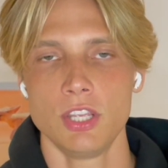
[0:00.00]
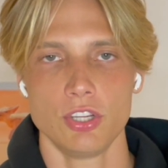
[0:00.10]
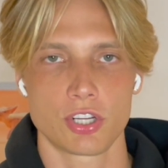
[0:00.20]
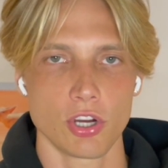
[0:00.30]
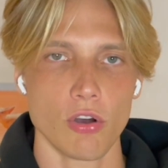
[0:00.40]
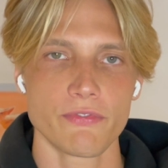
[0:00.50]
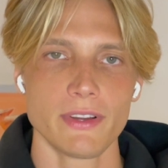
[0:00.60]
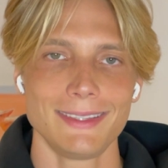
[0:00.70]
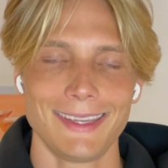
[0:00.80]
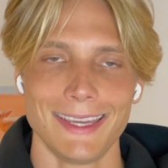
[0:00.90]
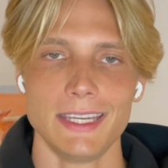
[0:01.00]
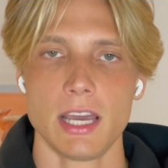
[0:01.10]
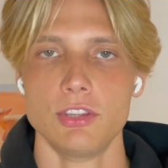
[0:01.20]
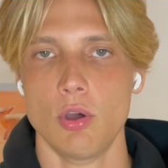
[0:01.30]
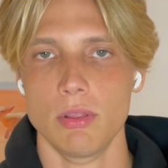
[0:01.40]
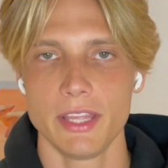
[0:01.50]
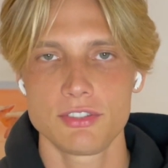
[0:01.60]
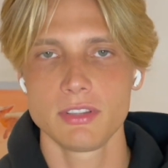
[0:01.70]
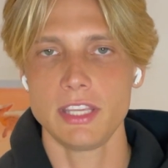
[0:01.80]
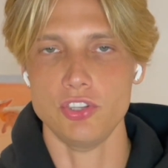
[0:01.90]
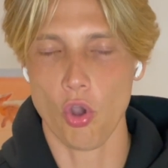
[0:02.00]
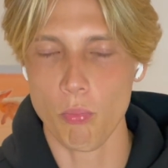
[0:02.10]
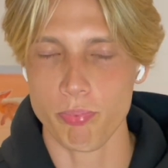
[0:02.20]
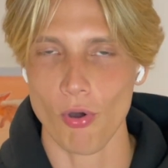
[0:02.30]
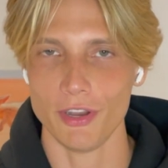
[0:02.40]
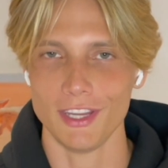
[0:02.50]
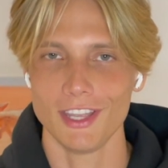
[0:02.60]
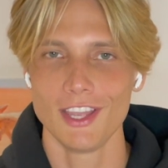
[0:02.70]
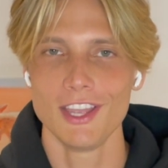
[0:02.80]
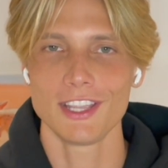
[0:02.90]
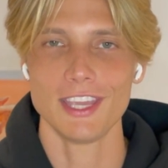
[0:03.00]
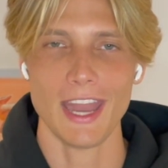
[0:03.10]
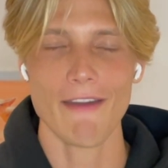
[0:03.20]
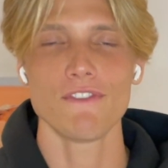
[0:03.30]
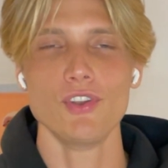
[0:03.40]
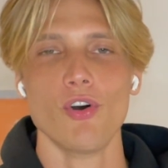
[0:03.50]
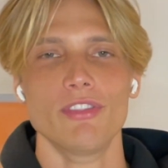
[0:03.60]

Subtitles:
Your girlfriend cannot know. Literally nobody can ever know.